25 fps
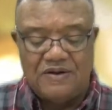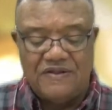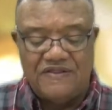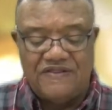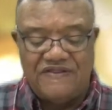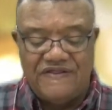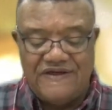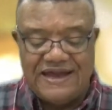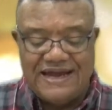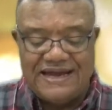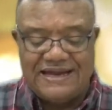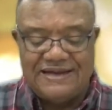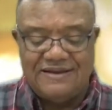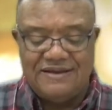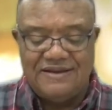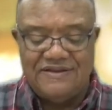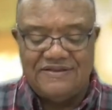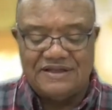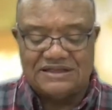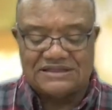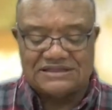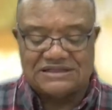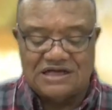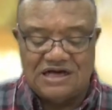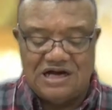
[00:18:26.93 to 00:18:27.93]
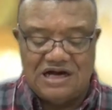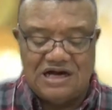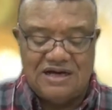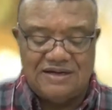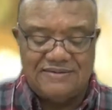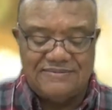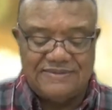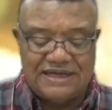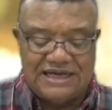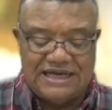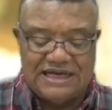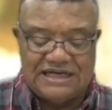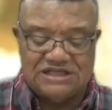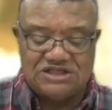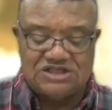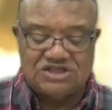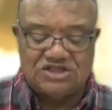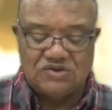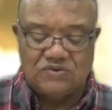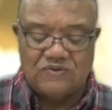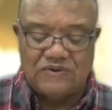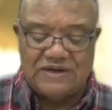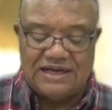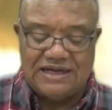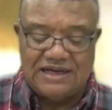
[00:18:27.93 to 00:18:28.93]
Then the psalm
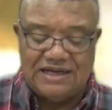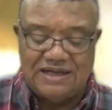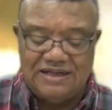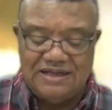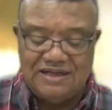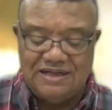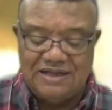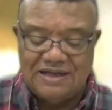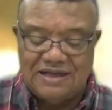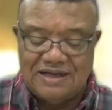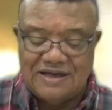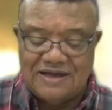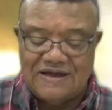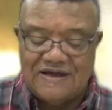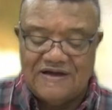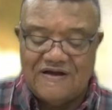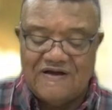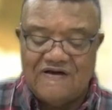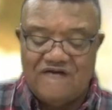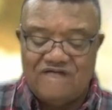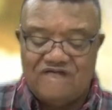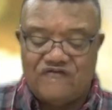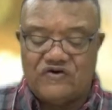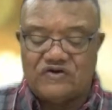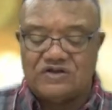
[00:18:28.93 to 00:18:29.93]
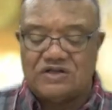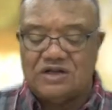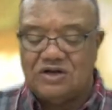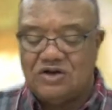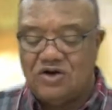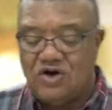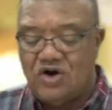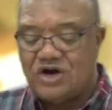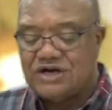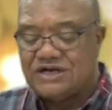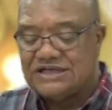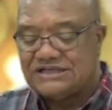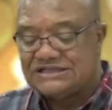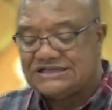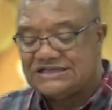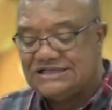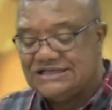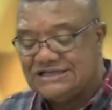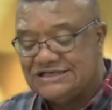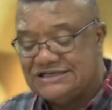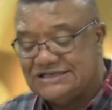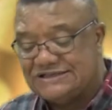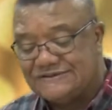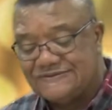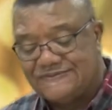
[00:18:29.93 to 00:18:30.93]
ends with, for the Lord is
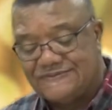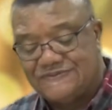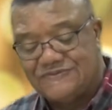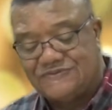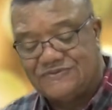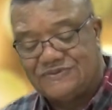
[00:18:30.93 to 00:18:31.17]
good,